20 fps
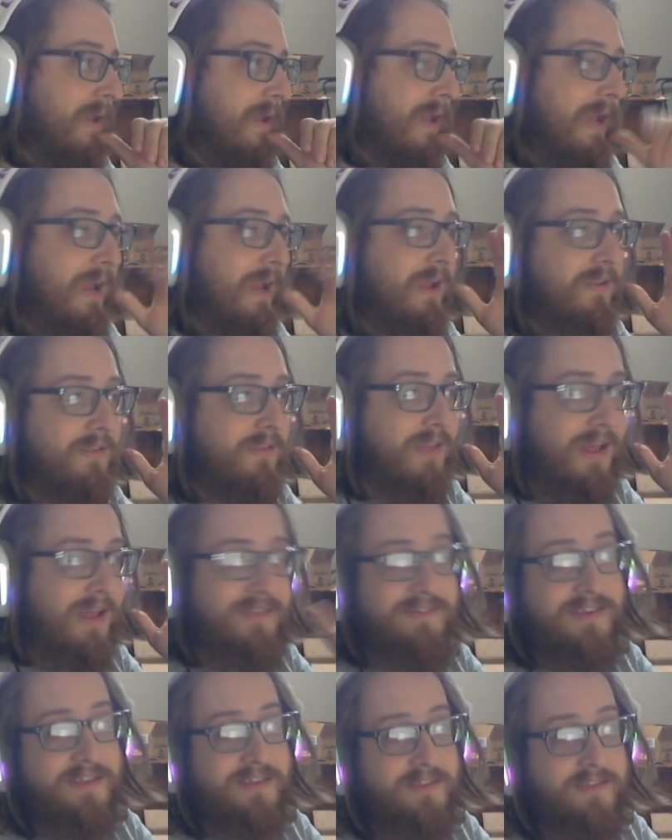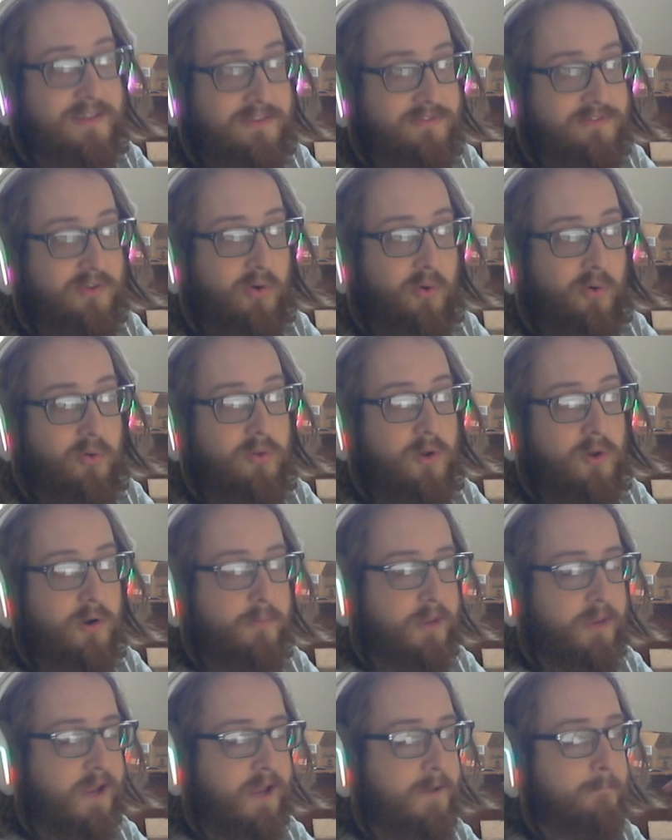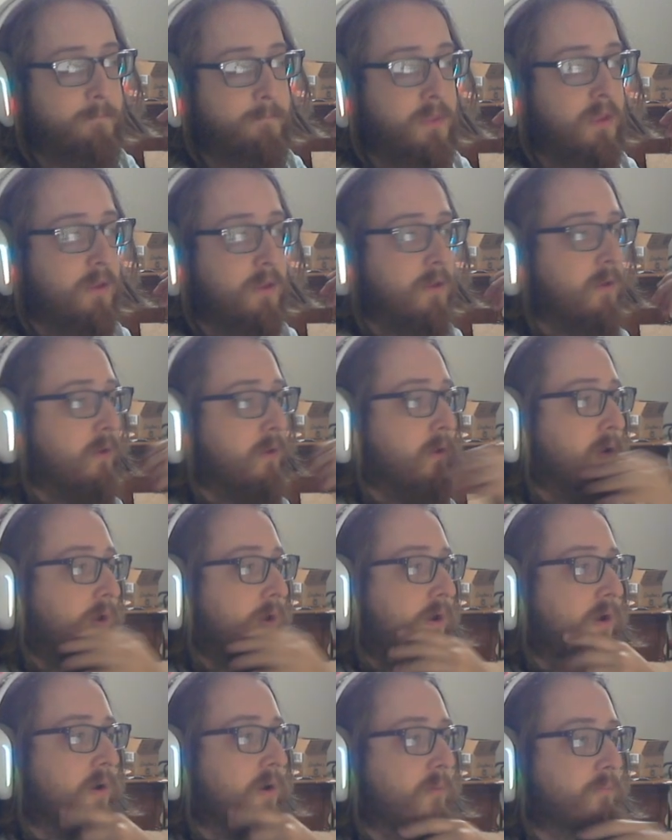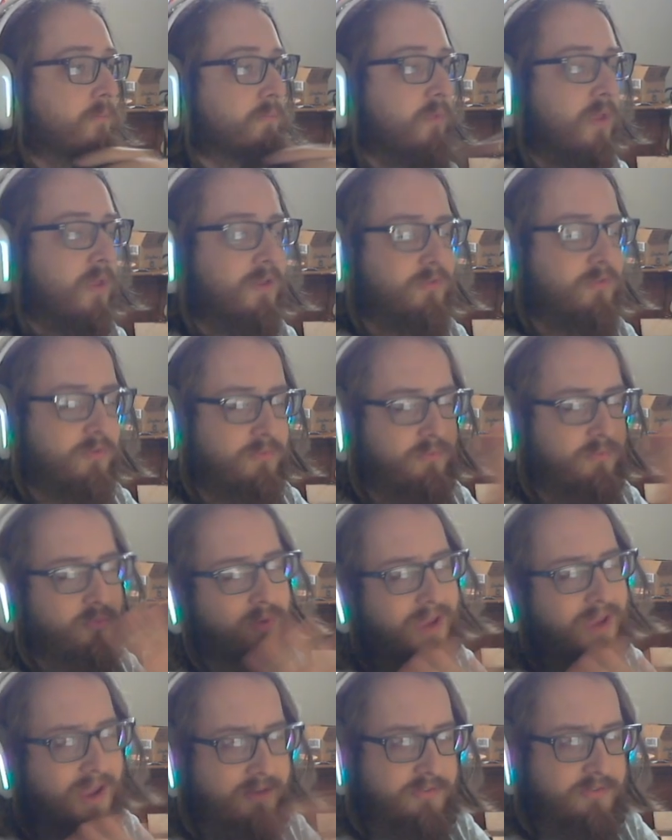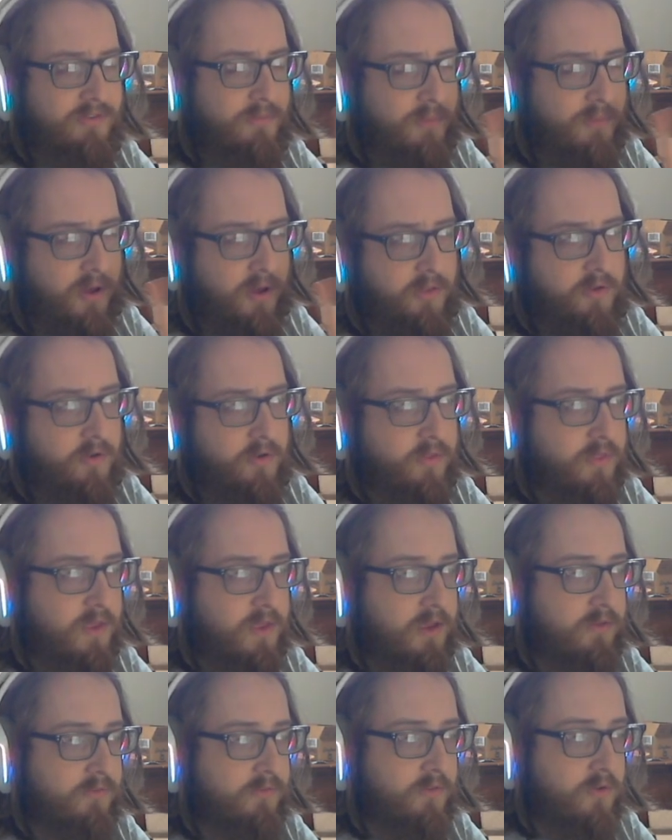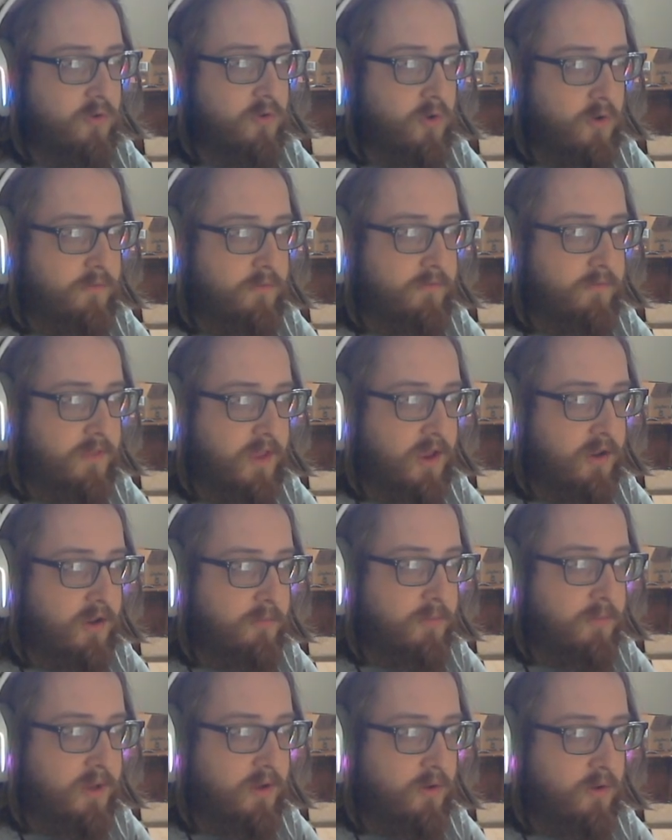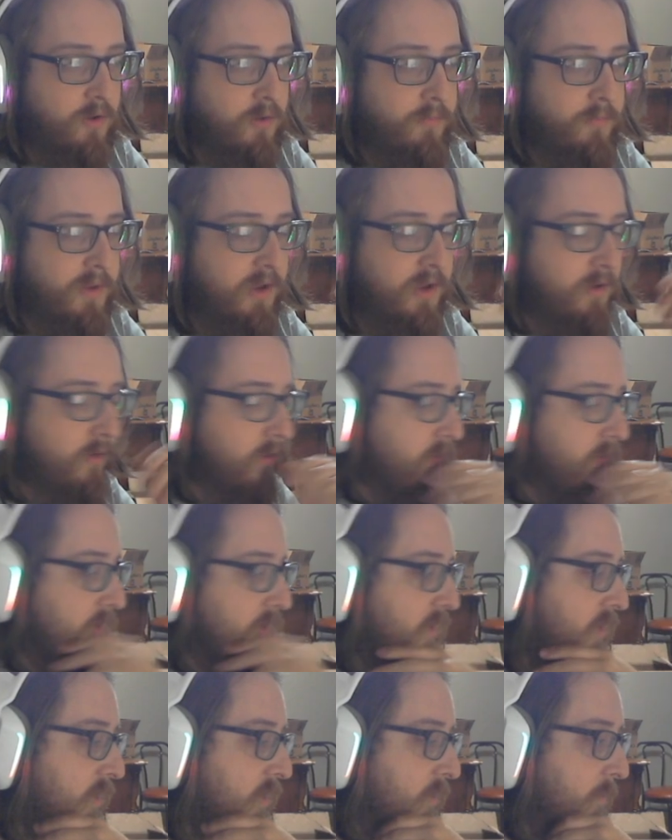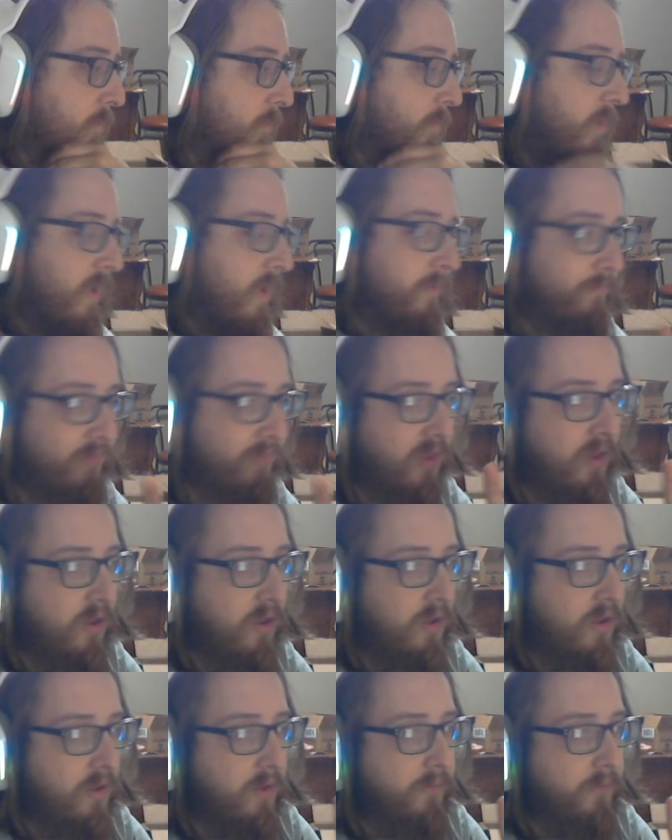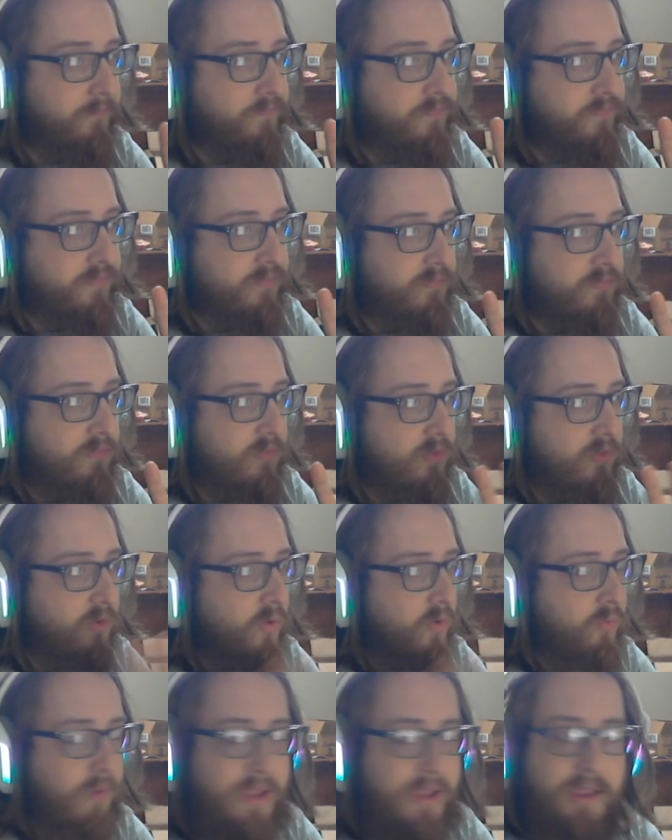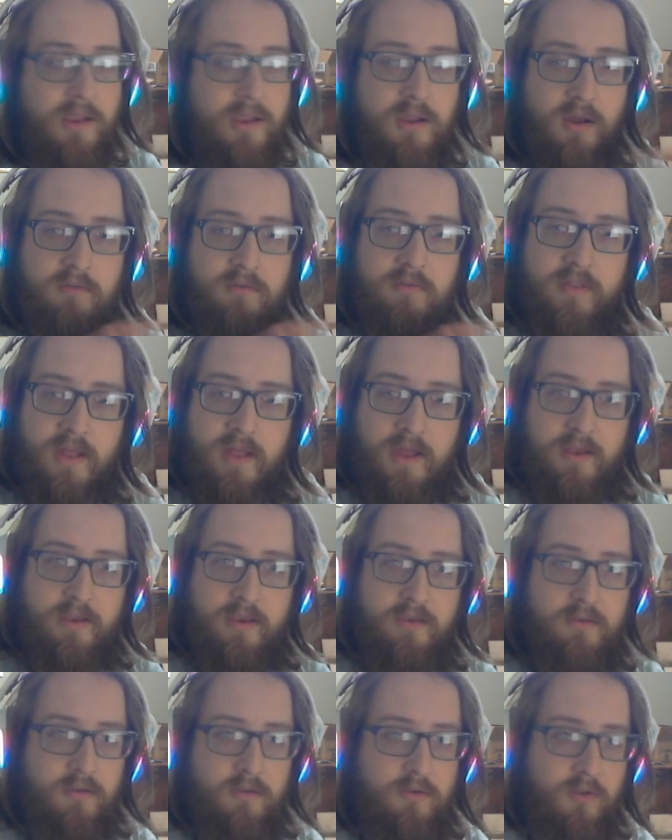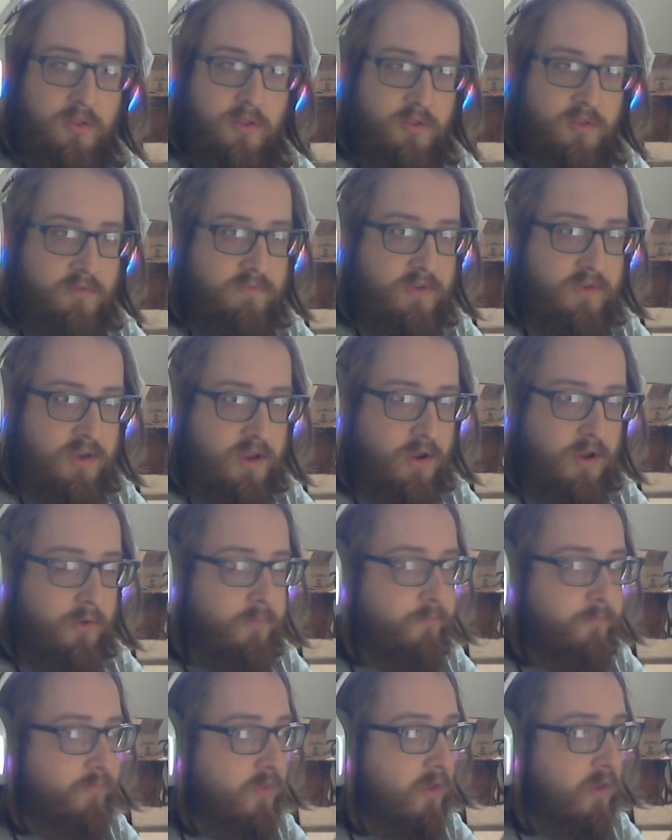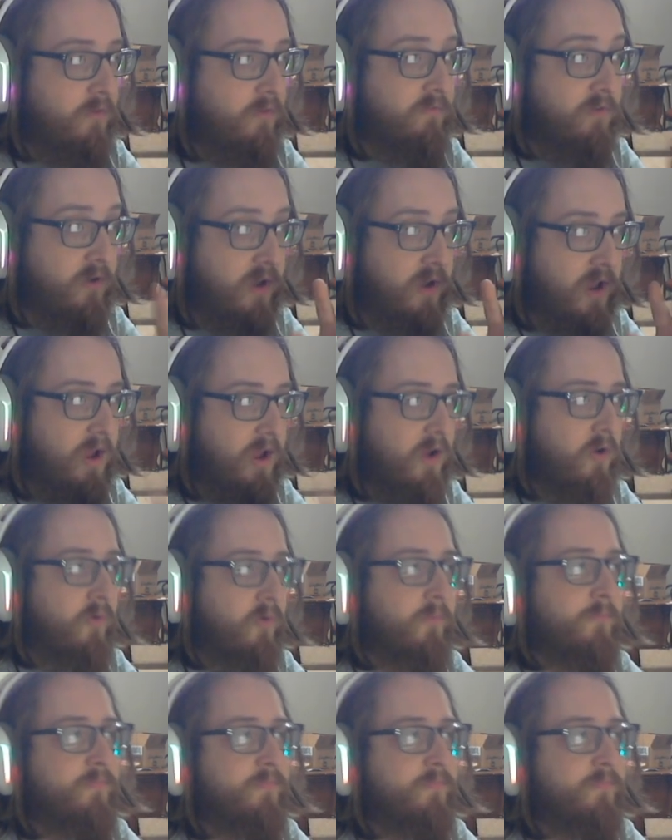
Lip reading: And that's it. That's the whole army. As we have some other things that nerf the enemy army, but we can cover that in another video. For now,